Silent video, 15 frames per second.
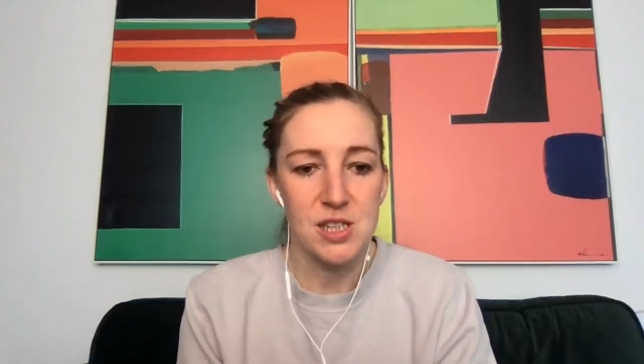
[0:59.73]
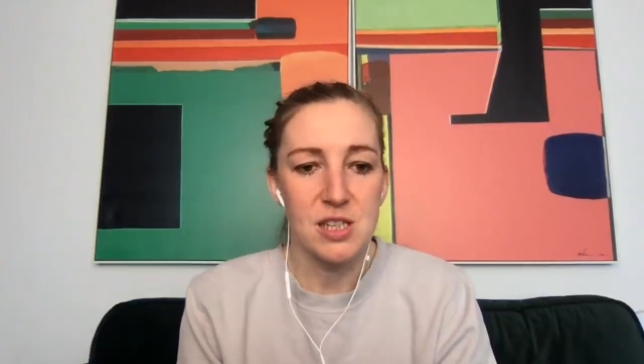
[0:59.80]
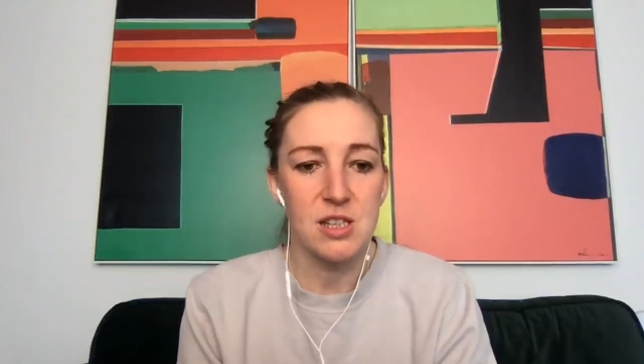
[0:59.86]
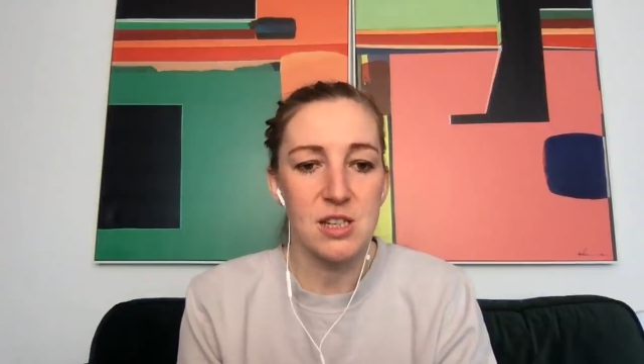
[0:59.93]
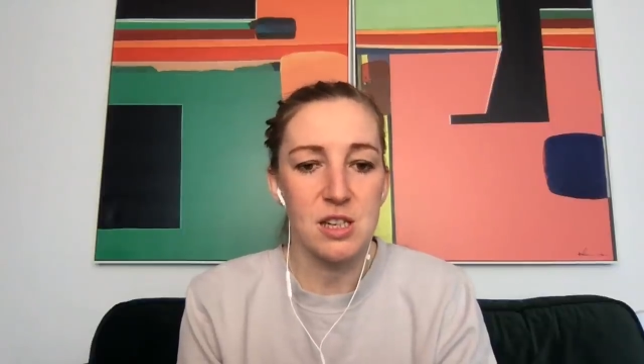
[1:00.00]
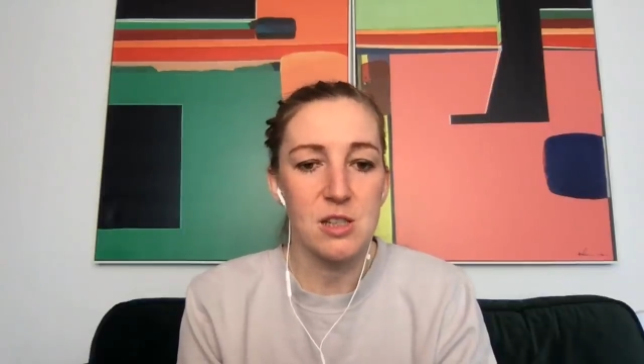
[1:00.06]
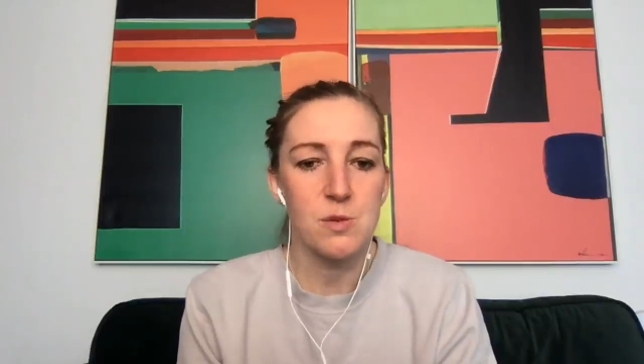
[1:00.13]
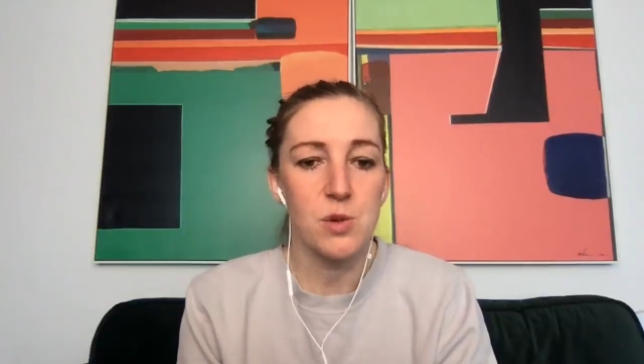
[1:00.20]
he
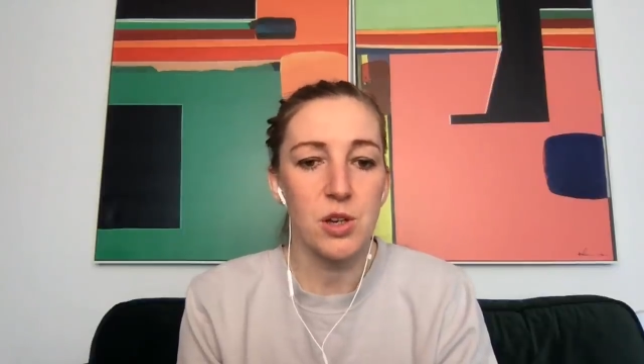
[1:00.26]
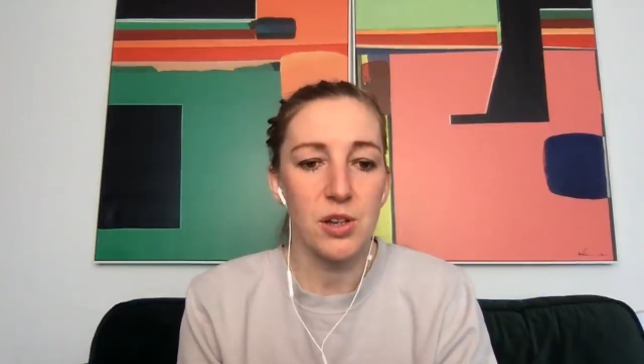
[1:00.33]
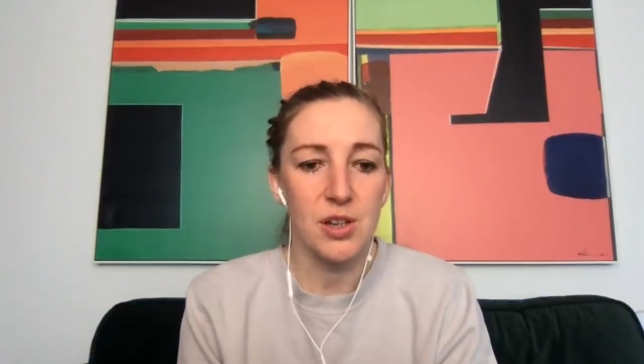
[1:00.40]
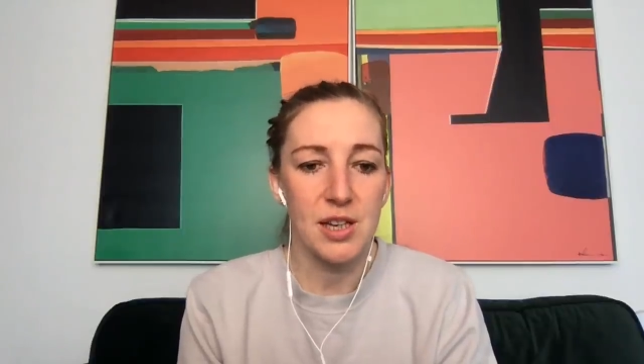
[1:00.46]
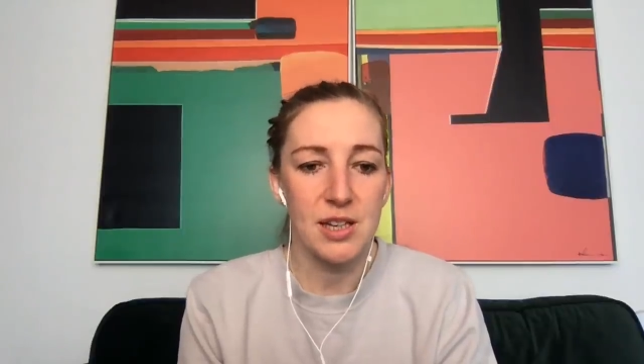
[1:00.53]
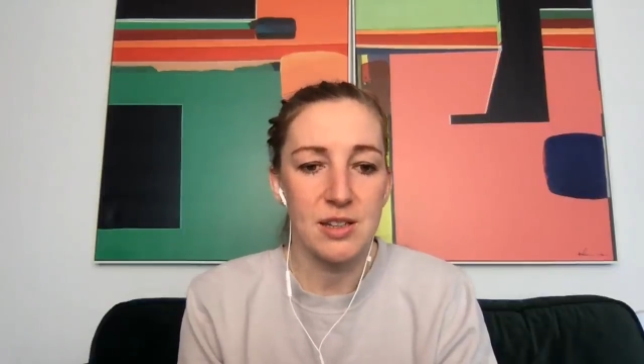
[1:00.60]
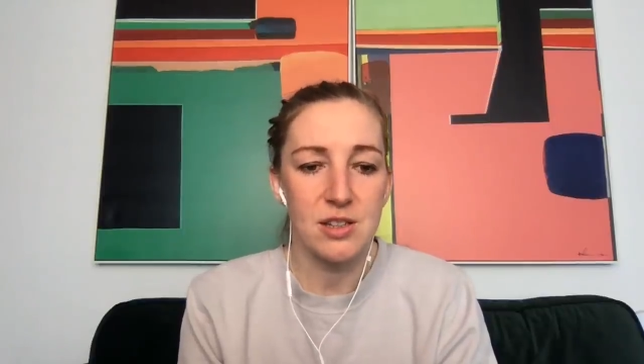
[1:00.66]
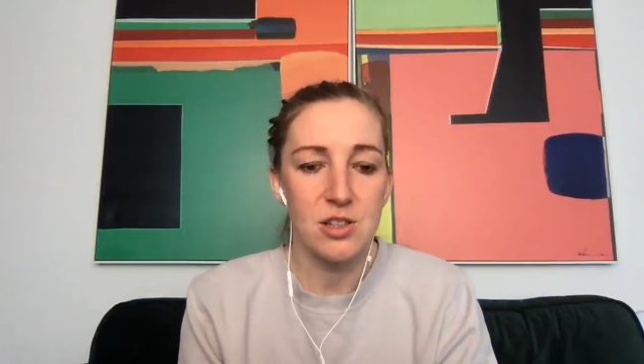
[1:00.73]
does what you
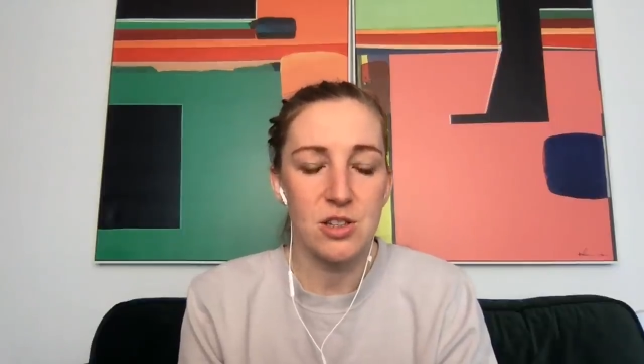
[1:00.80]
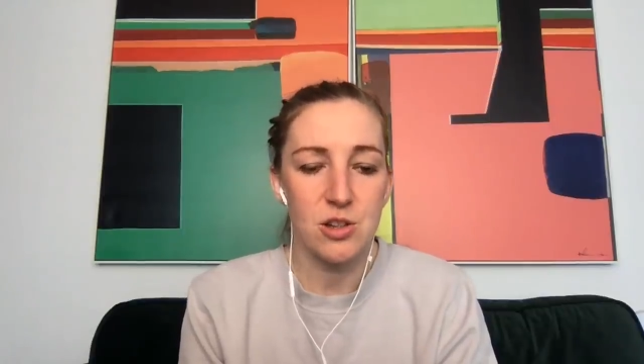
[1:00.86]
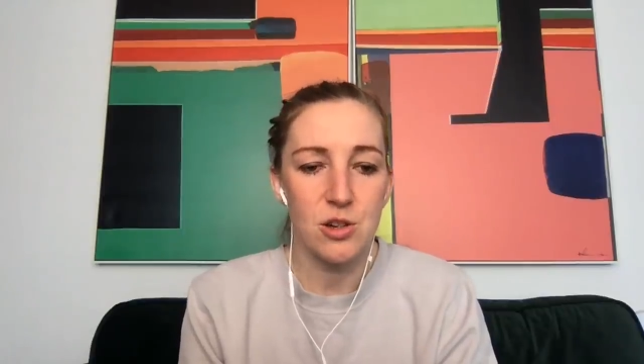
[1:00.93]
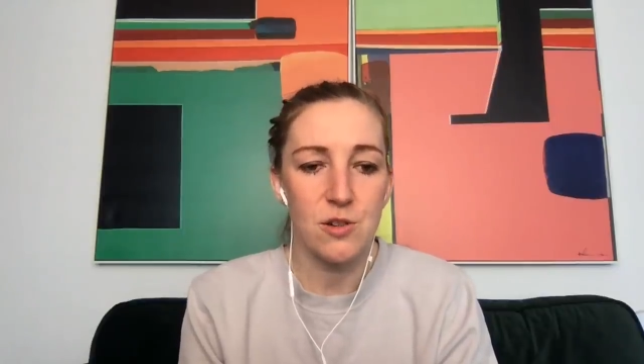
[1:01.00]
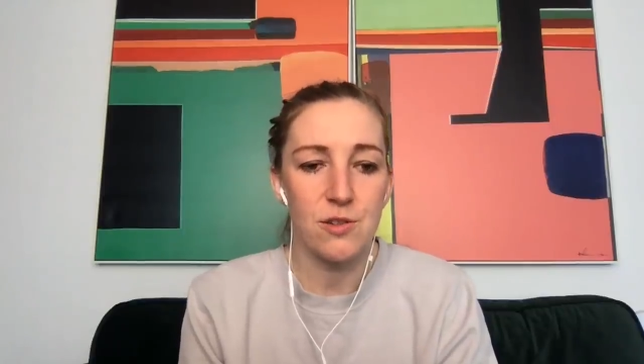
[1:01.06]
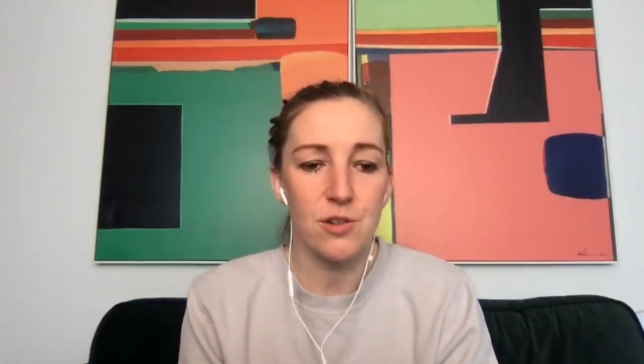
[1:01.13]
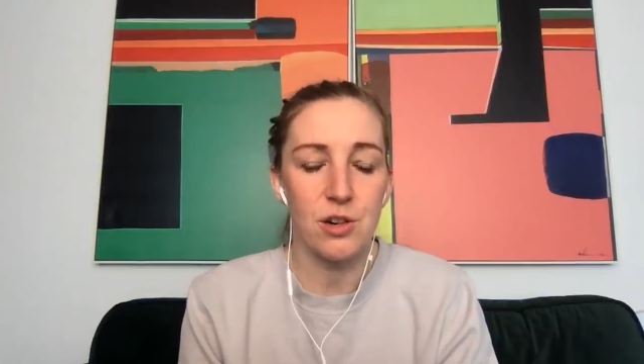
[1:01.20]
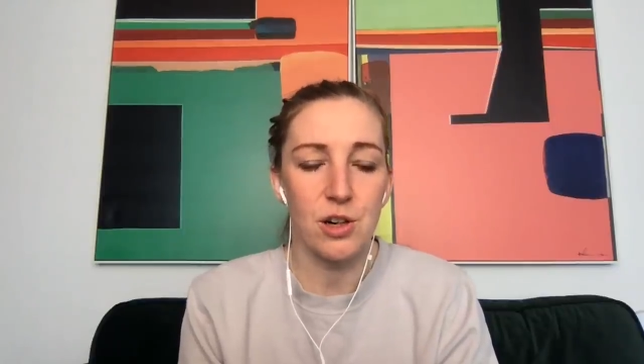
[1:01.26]
need to
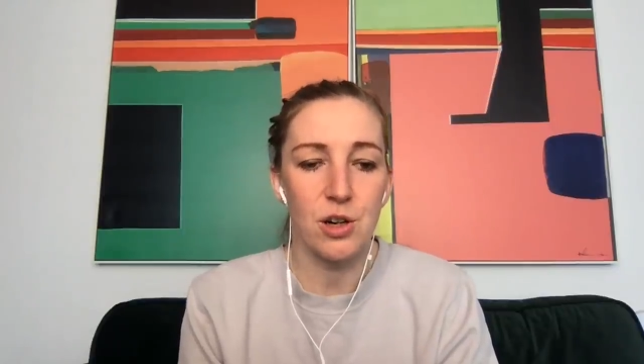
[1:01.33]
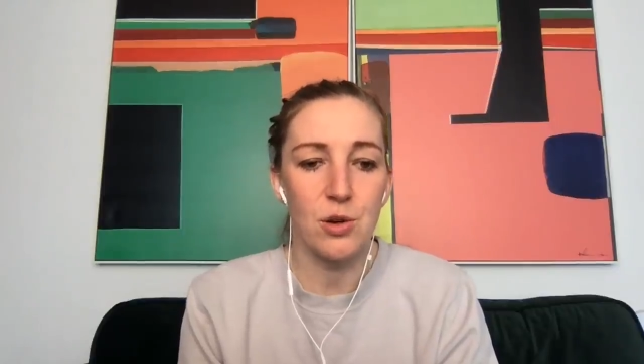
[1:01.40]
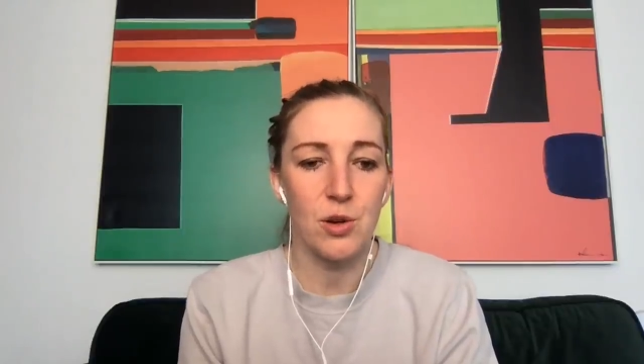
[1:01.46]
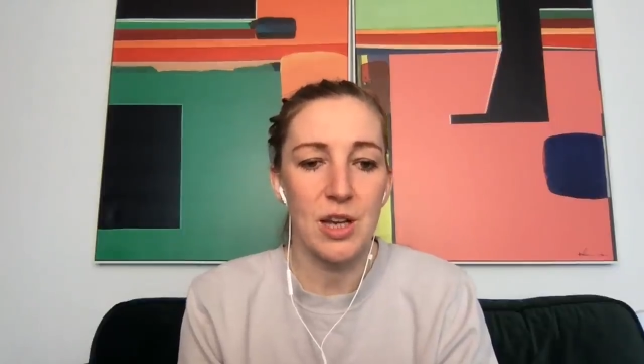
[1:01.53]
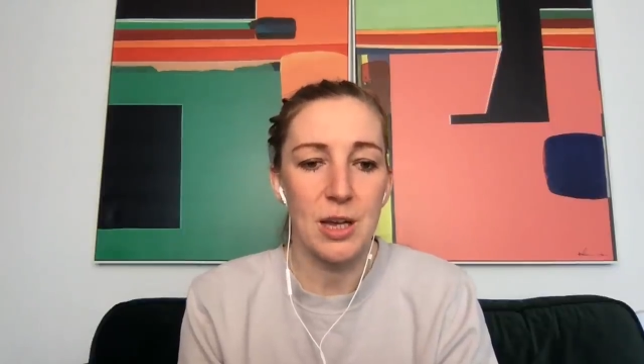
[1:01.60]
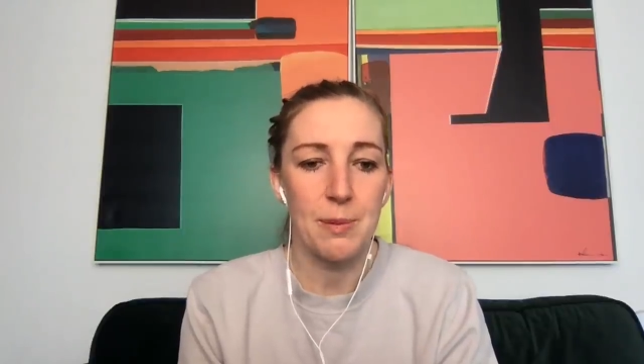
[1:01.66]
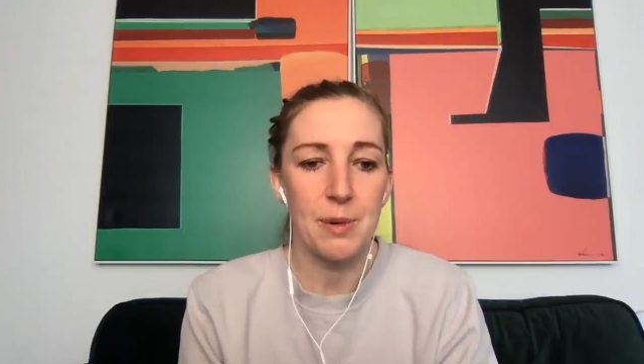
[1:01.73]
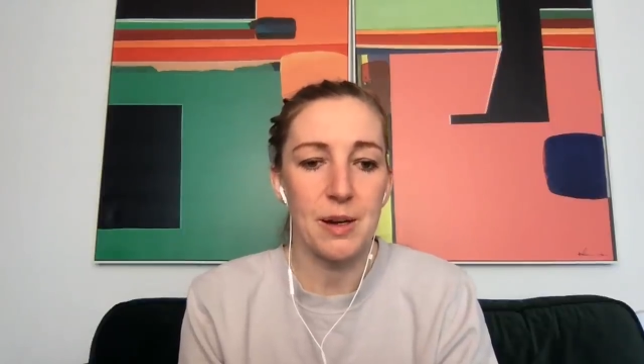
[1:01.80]
do for a
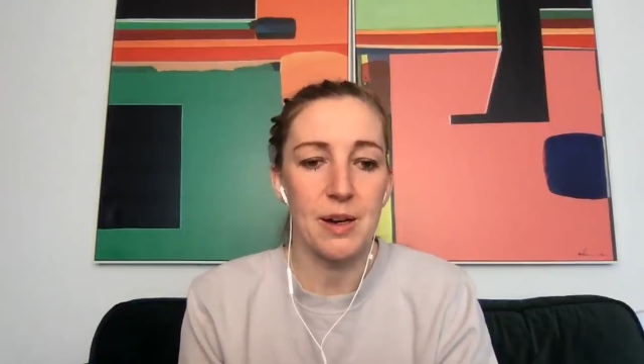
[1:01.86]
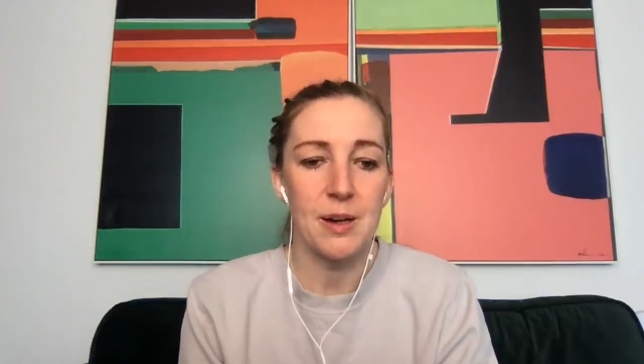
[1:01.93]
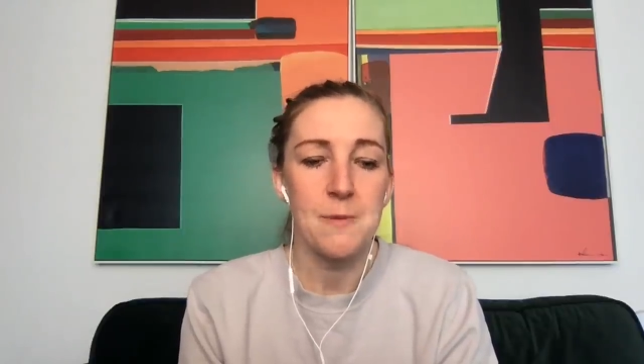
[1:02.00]
goalkeeper.